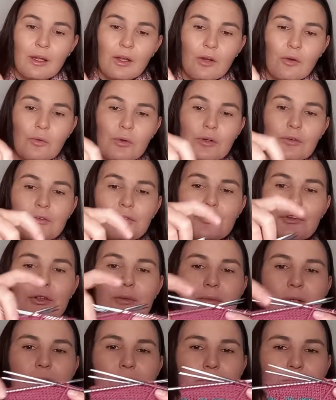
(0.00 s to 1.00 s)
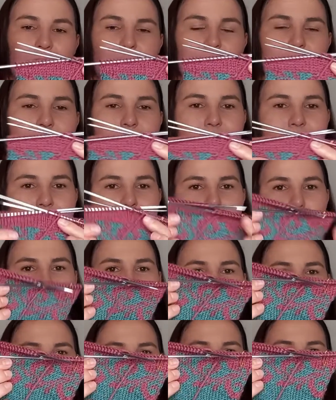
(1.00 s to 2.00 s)
with 3mm
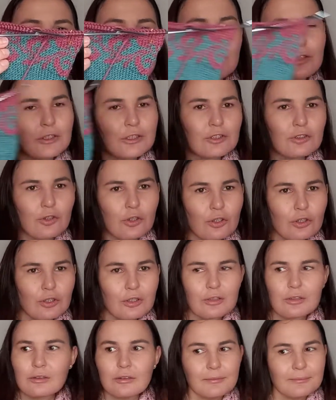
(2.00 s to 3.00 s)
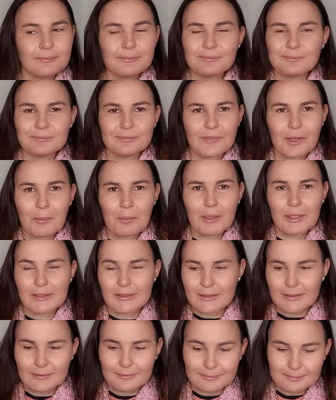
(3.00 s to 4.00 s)
DPNs on a sock. Amazing.